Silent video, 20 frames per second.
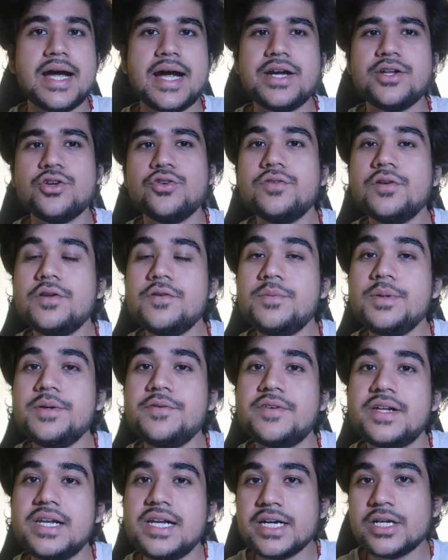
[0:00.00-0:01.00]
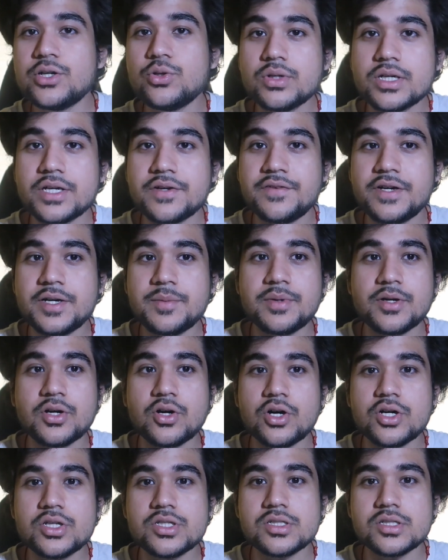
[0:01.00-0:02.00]
and you will be willing to give it
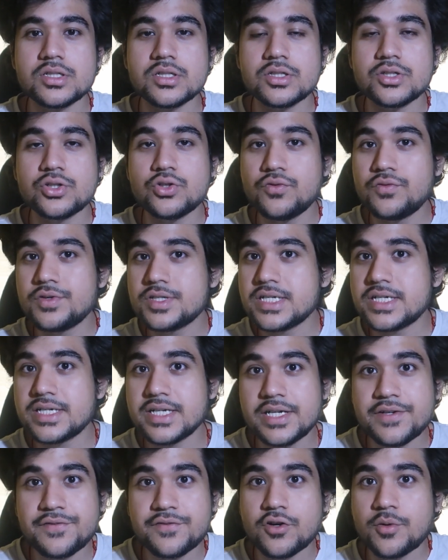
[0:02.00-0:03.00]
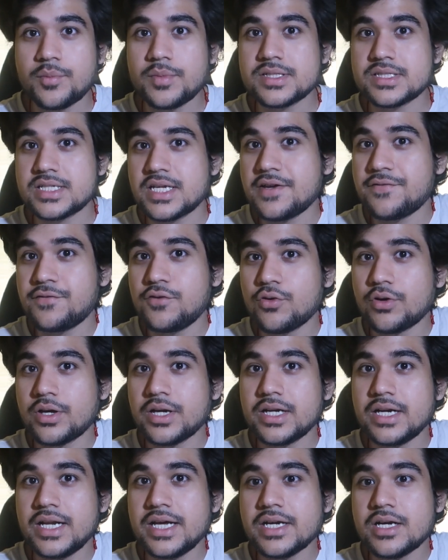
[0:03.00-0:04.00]
because you visited from a safe
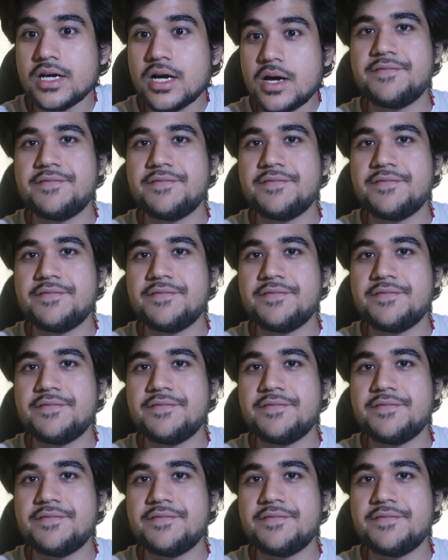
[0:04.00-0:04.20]
looking link,